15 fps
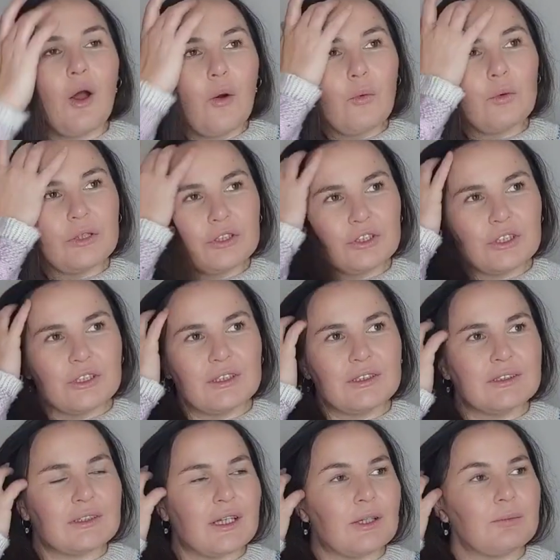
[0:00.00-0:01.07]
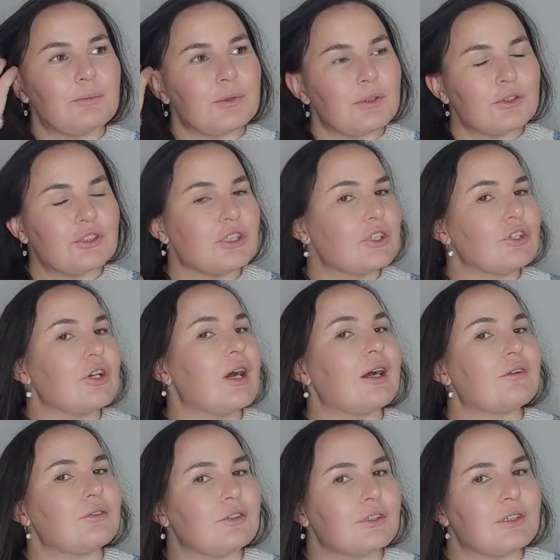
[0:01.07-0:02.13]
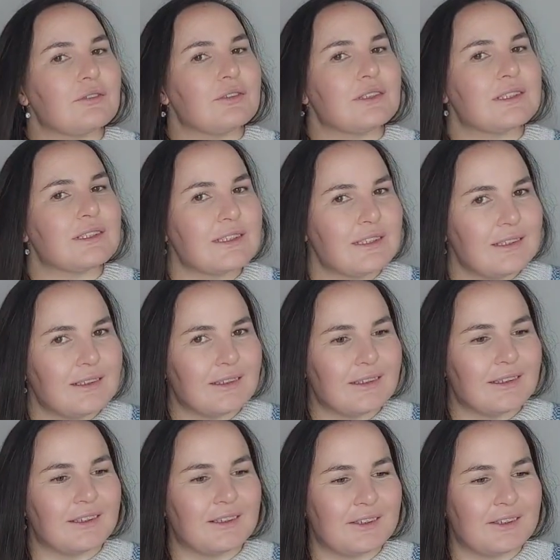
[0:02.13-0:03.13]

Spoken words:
which is a project you have not even seen